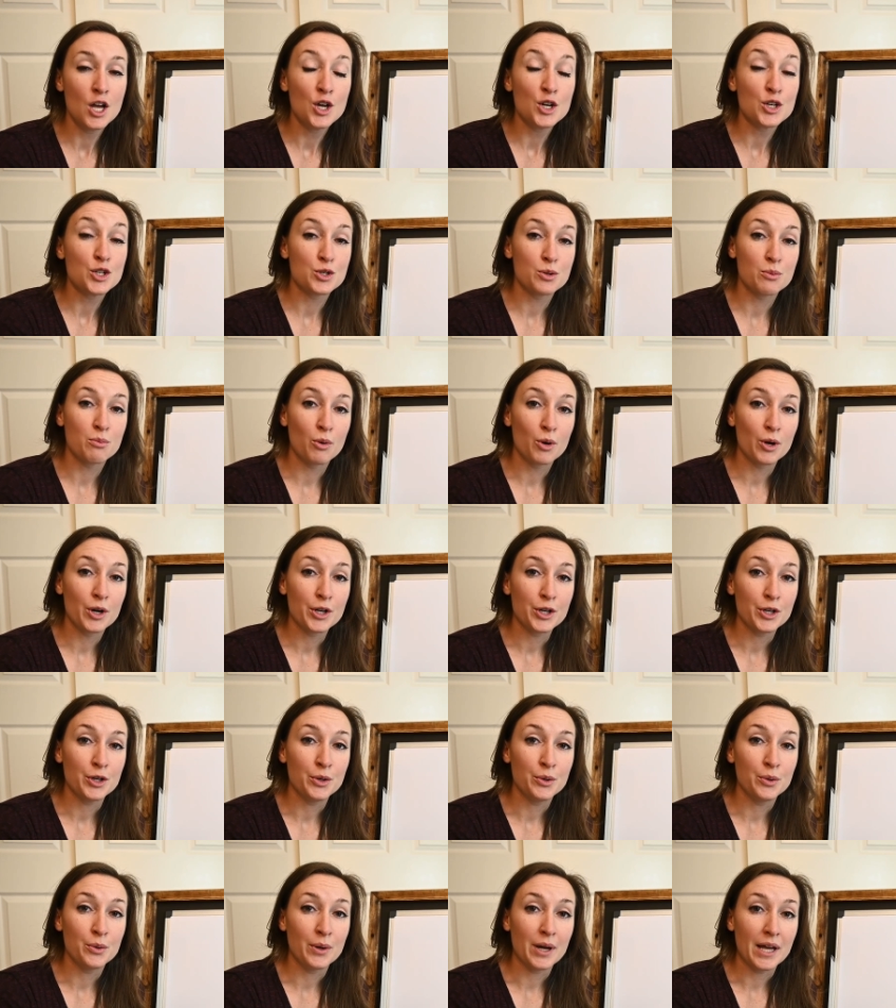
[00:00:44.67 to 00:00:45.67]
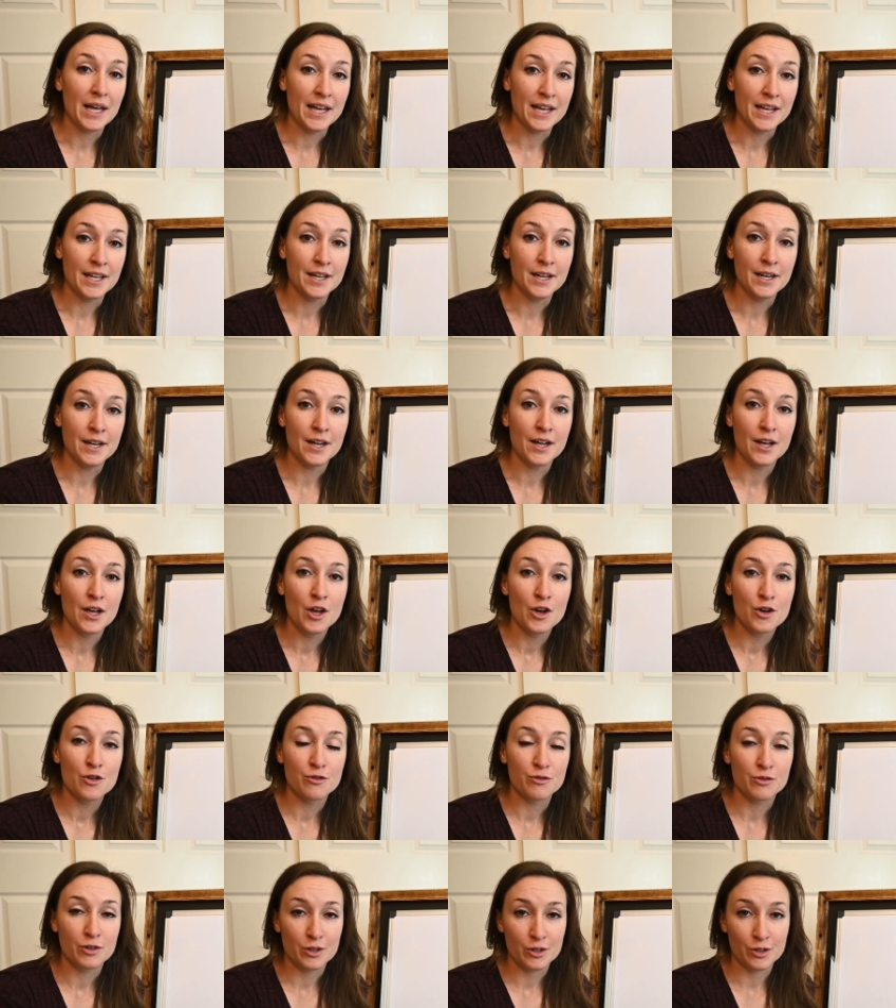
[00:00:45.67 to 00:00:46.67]
support you in
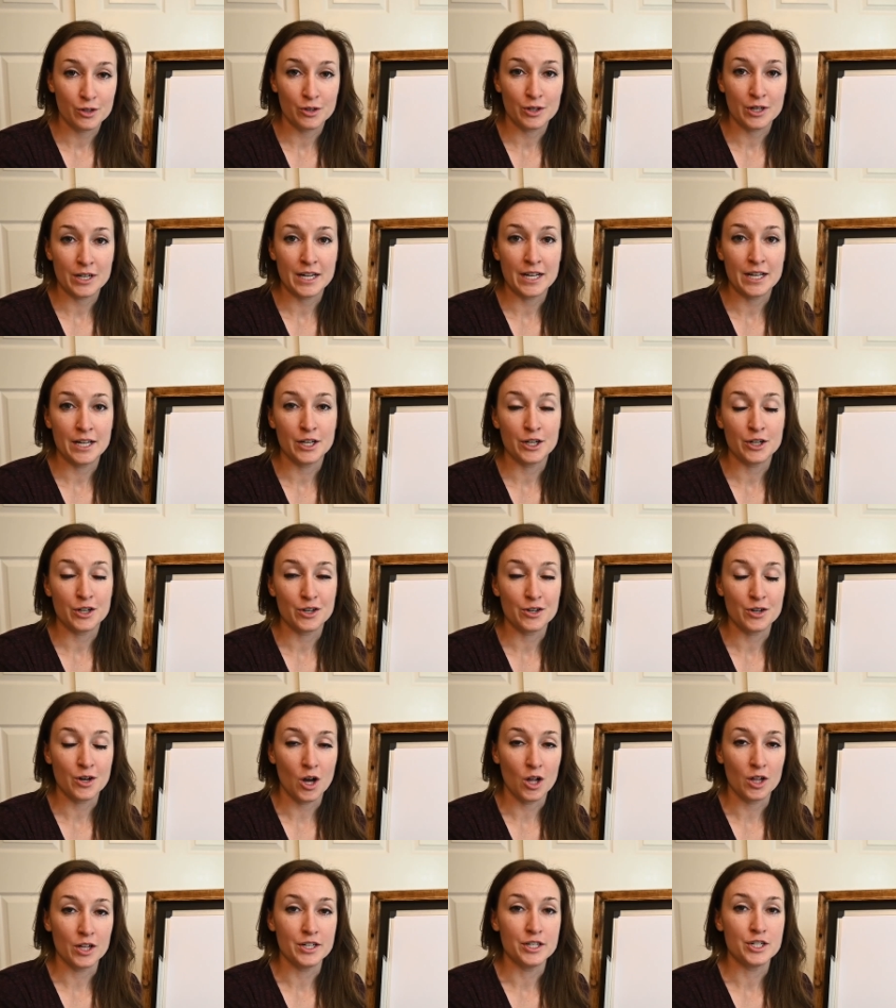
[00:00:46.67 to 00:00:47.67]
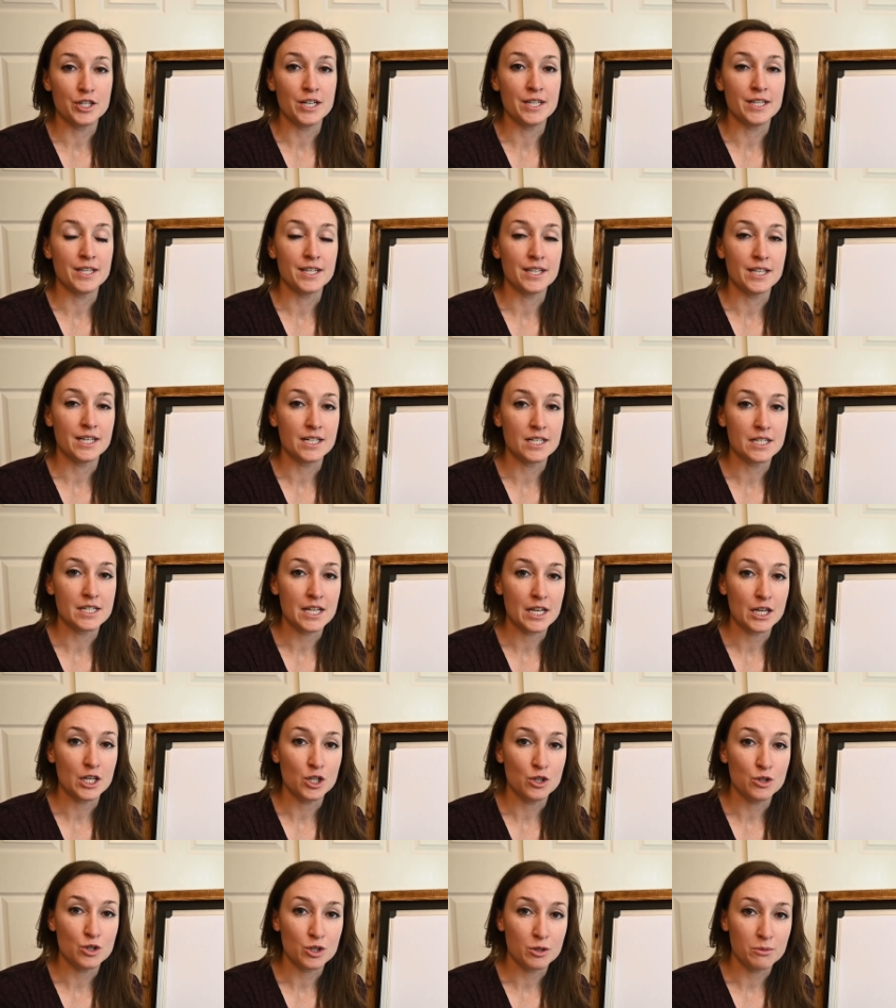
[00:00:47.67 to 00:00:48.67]
furthering your knowledge and the things that
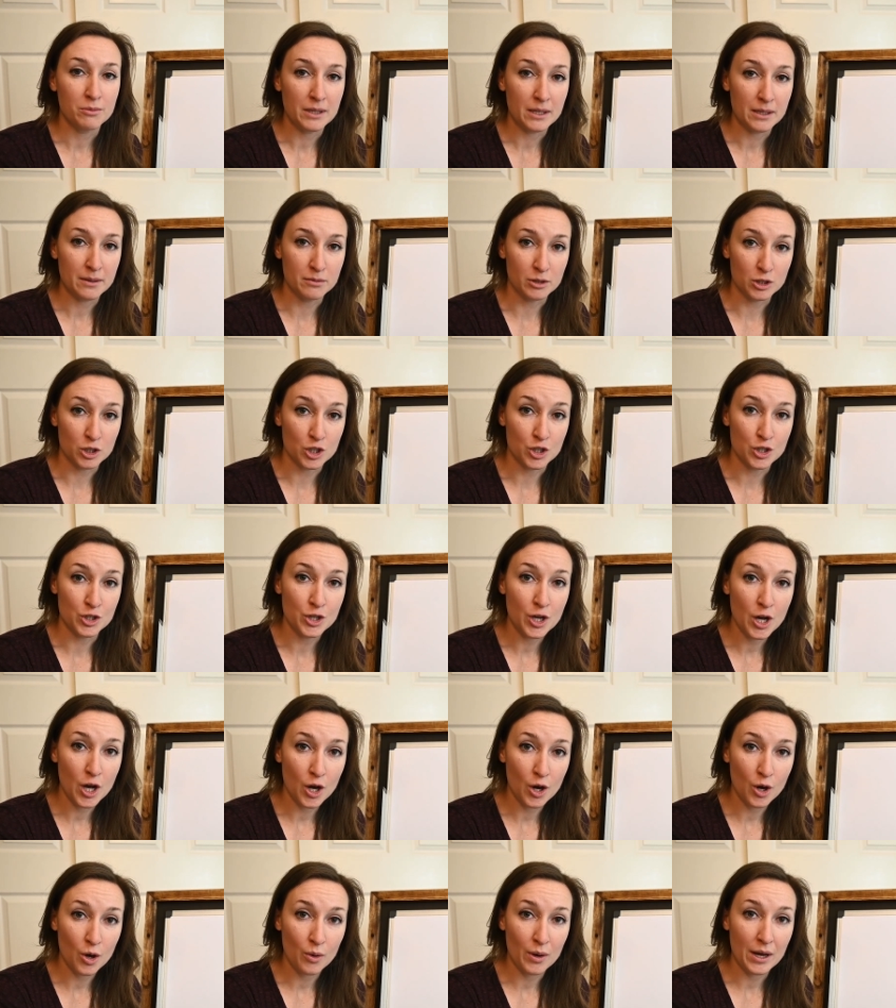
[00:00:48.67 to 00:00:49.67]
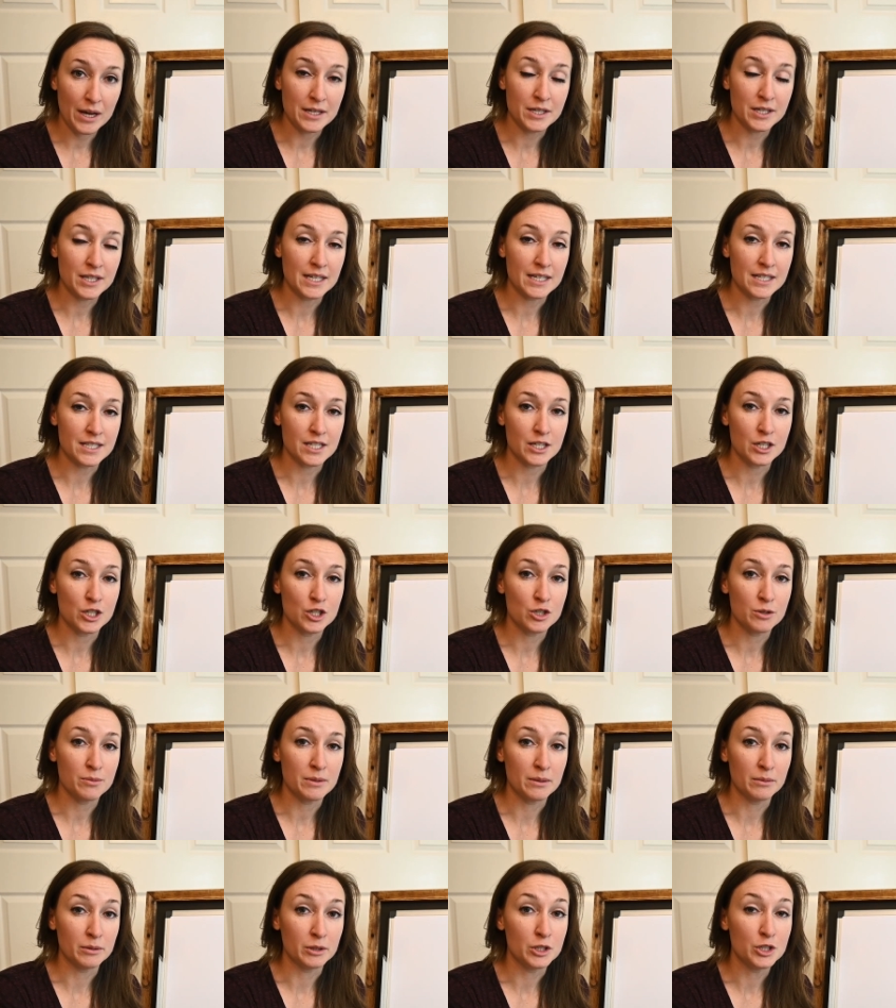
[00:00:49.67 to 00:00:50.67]
you should be able to know and things that you should
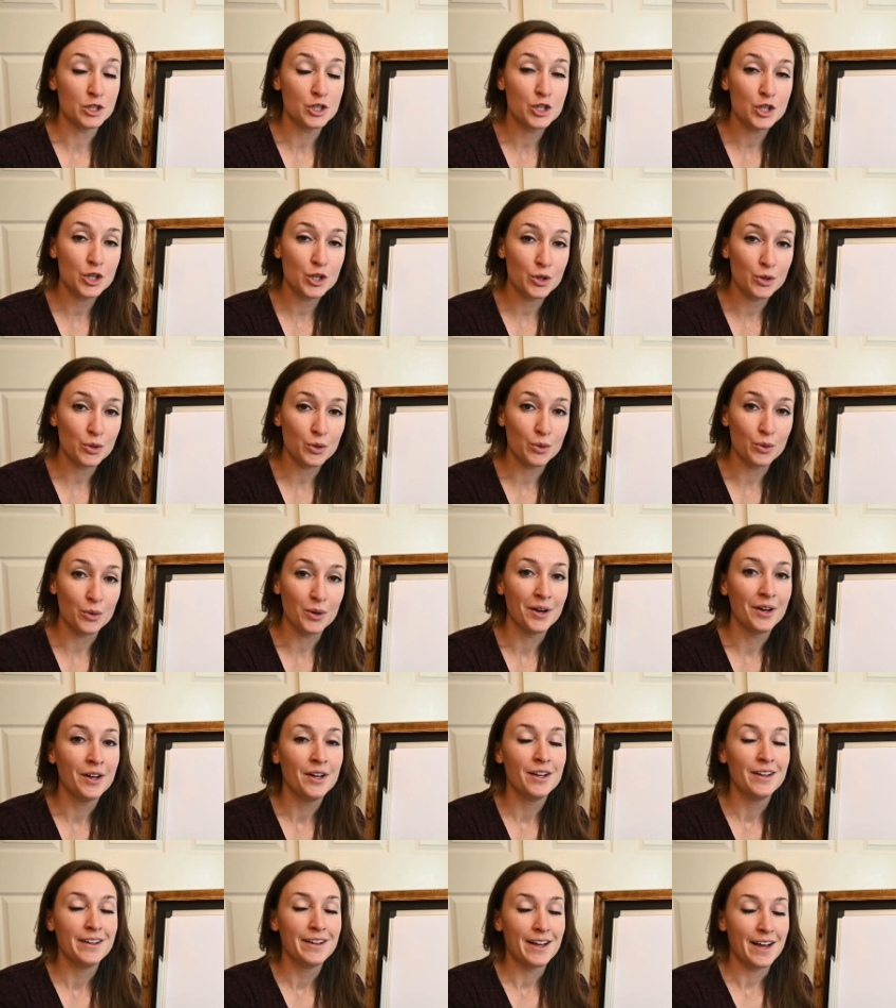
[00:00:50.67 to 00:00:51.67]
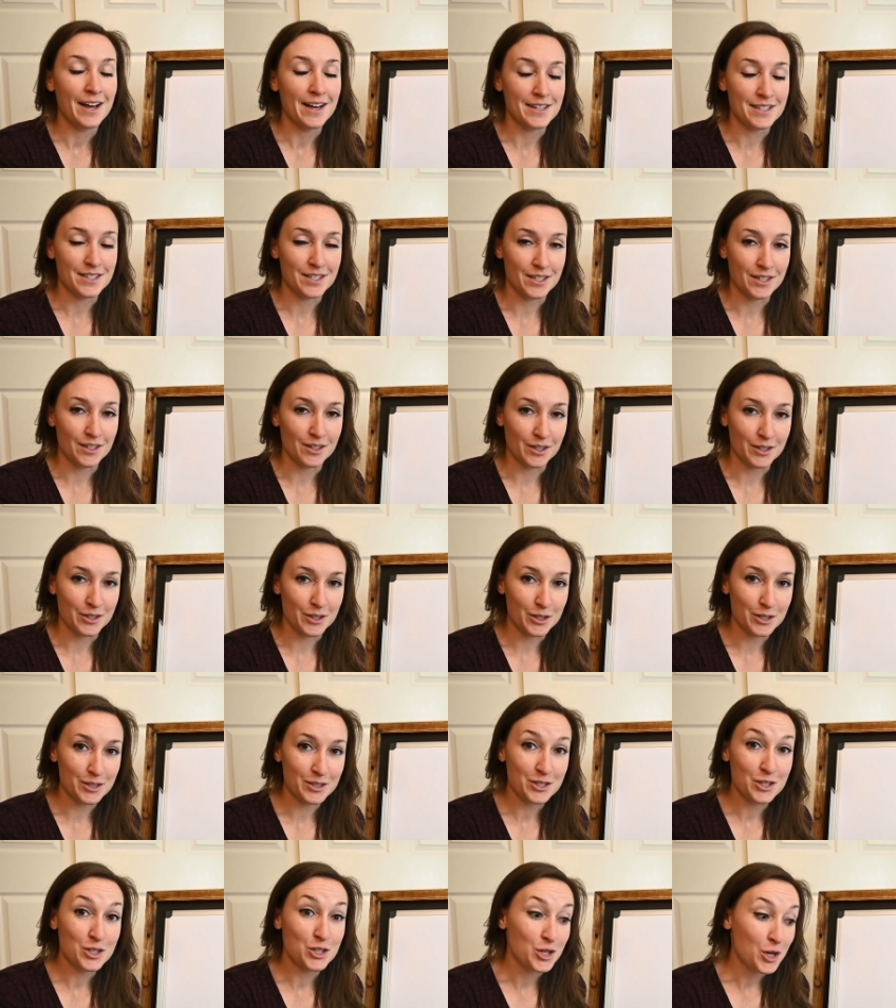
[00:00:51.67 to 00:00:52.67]
be able to do as a young
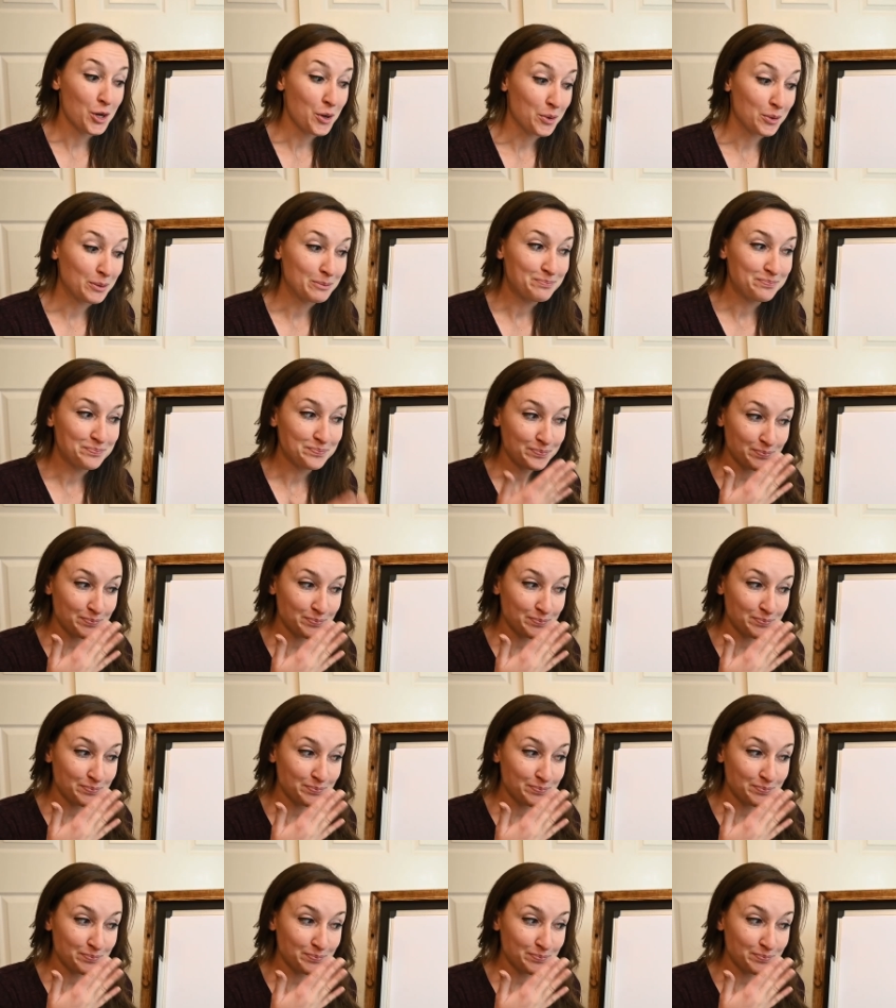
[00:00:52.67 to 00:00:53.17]
adult. So